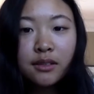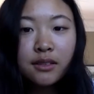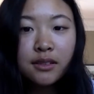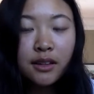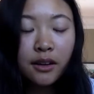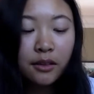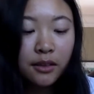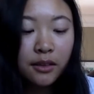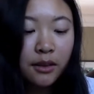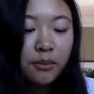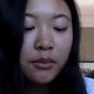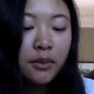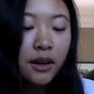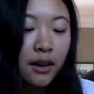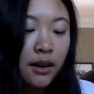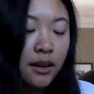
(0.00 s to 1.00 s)
Tell
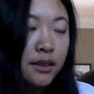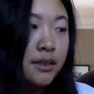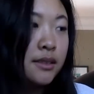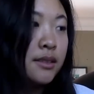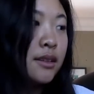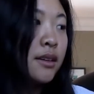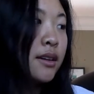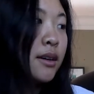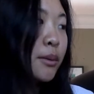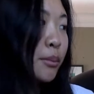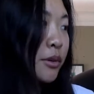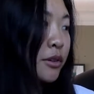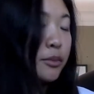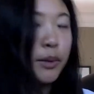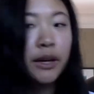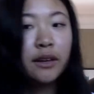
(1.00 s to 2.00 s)
them God's
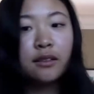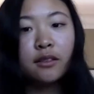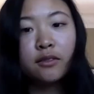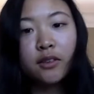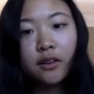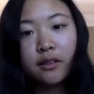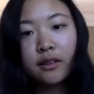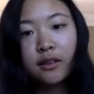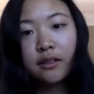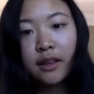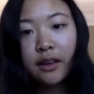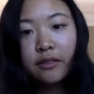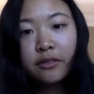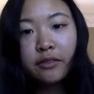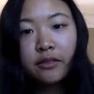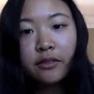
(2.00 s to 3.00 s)
perspective on their
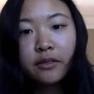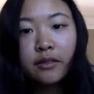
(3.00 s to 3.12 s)
life.